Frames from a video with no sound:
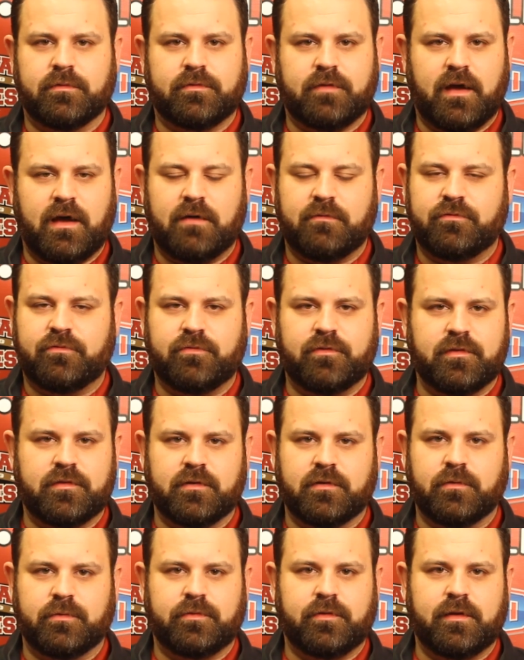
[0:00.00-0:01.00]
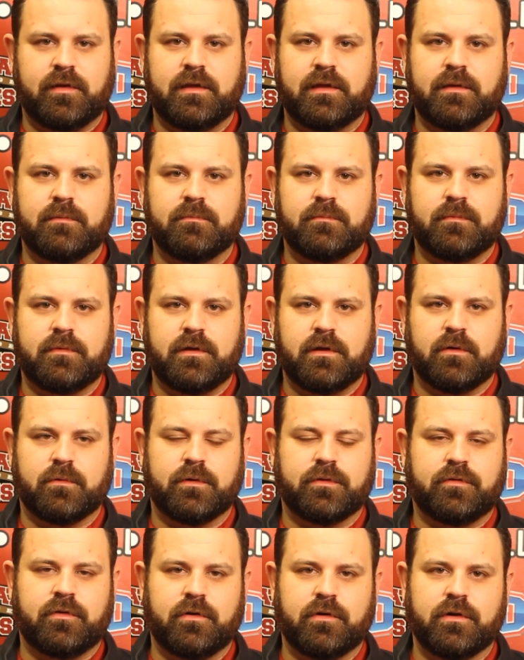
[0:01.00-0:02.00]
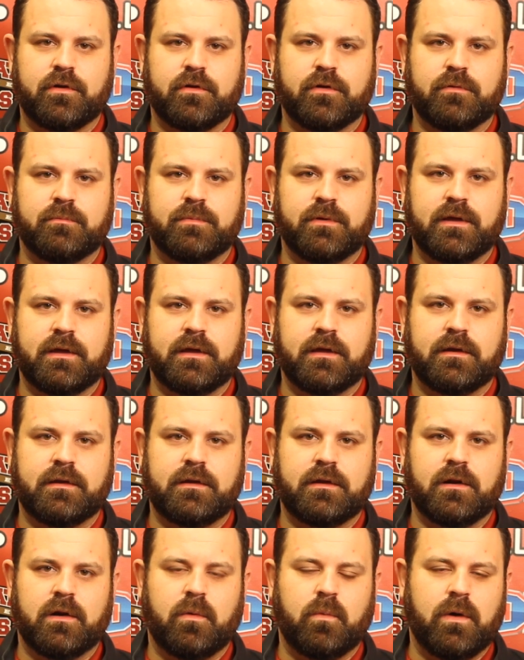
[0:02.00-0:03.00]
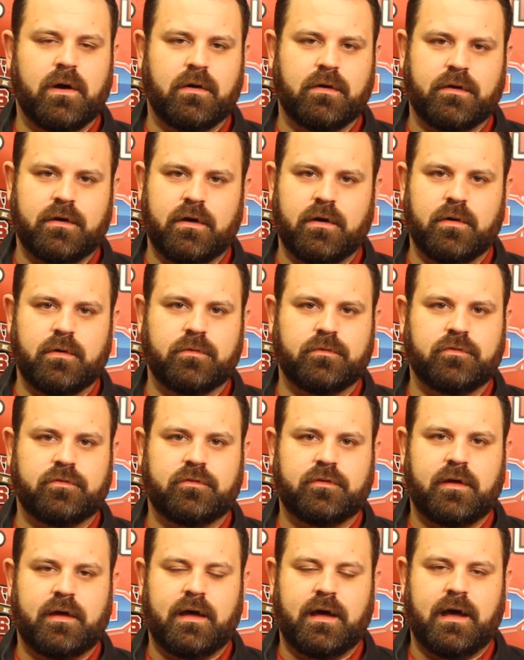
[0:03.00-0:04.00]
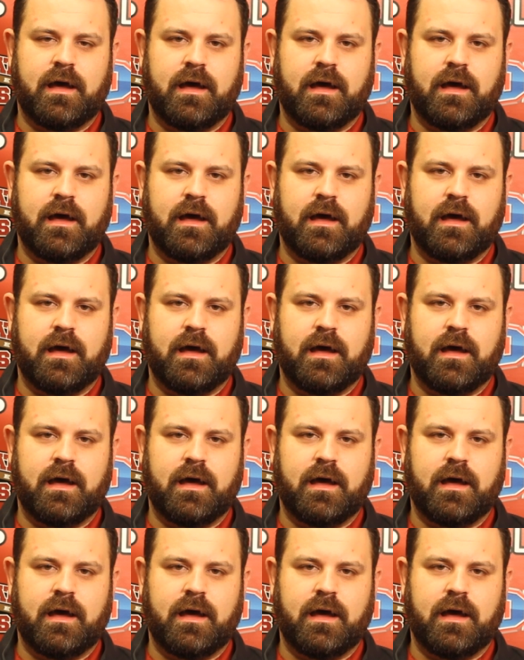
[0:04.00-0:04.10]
tough physical team, return a good bit, well coached.